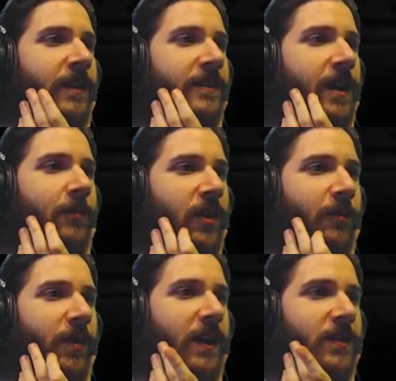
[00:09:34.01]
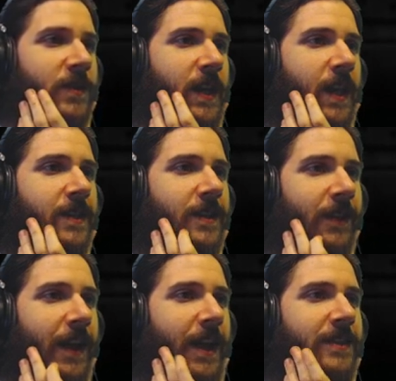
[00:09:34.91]
Top part of the box was encased in
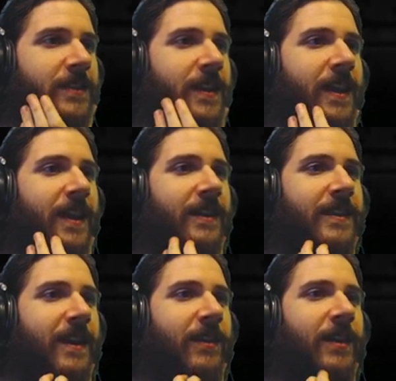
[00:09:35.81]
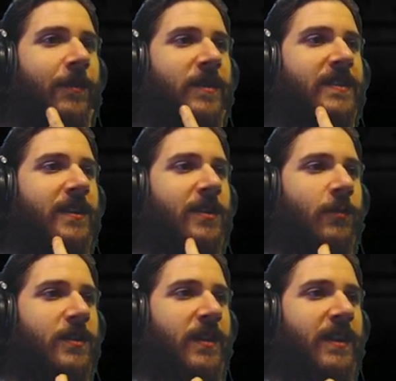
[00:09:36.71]
glass, and dangling from its center
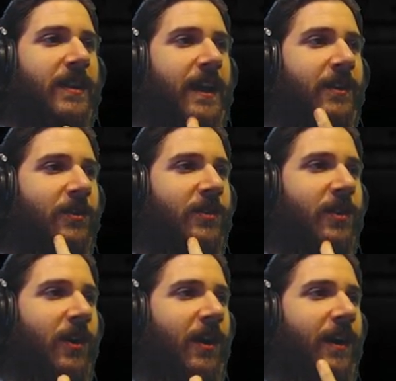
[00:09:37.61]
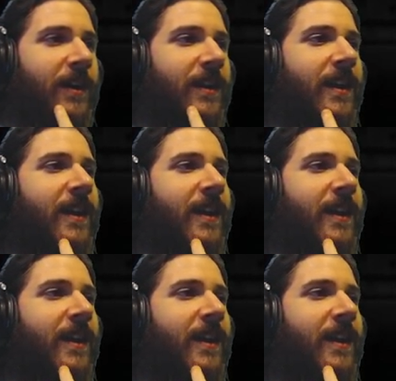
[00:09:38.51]
was a mechanical claw.